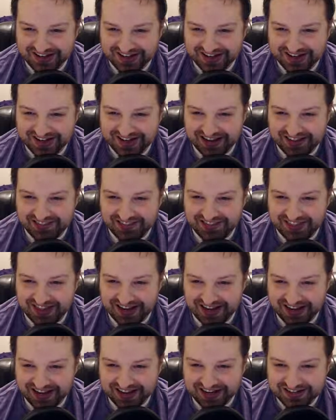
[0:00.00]
And
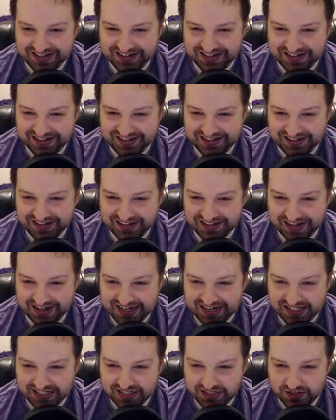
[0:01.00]
that, I
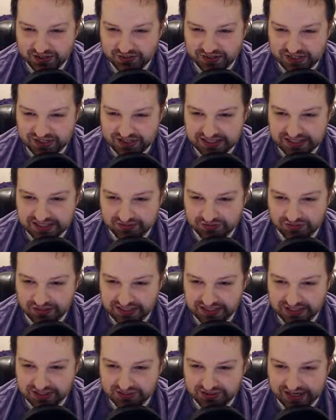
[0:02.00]
guess, along with these little
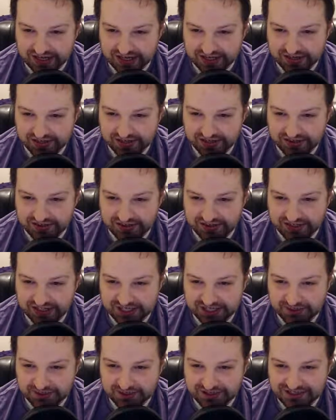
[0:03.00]
ridges right here on their
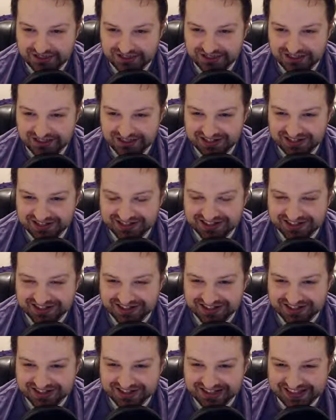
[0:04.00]
cheekbones,
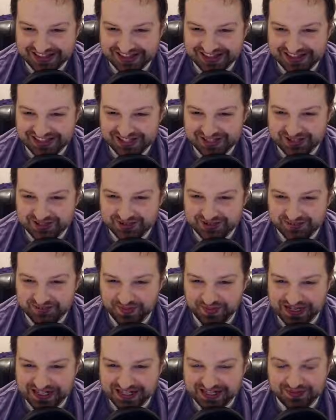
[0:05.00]
like that just
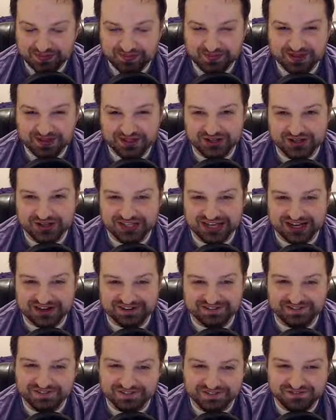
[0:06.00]
makes them look like
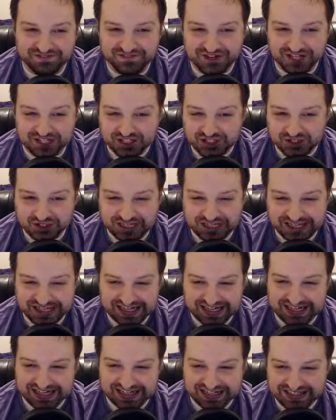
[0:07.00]

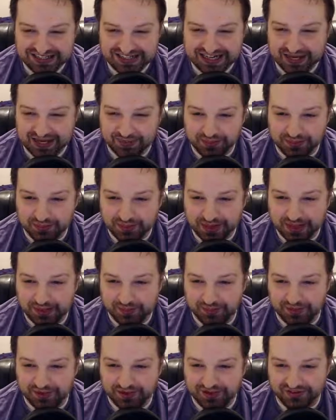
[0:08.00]
fishy type
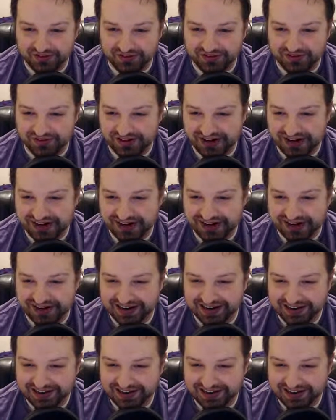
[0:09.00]
people, right?